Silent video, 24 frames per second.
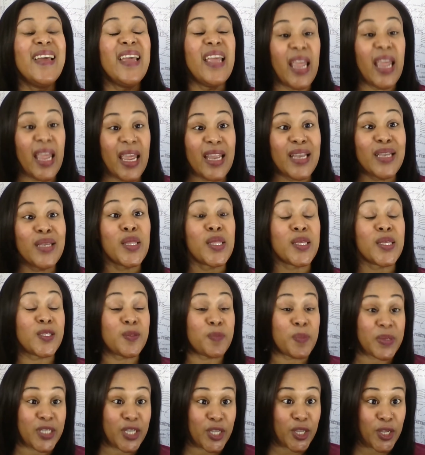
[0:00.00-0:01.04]
in this
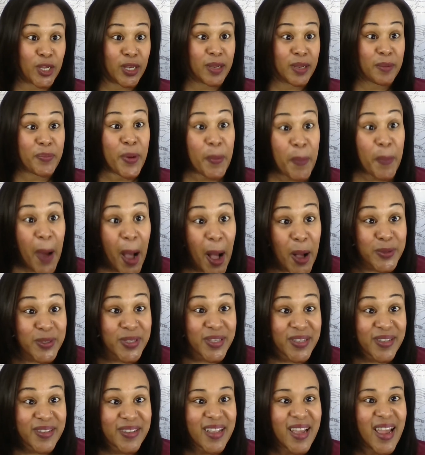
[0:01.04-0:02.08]
particular
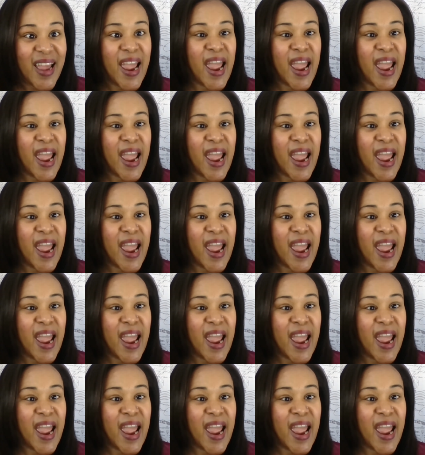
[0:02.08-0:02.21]
proposal.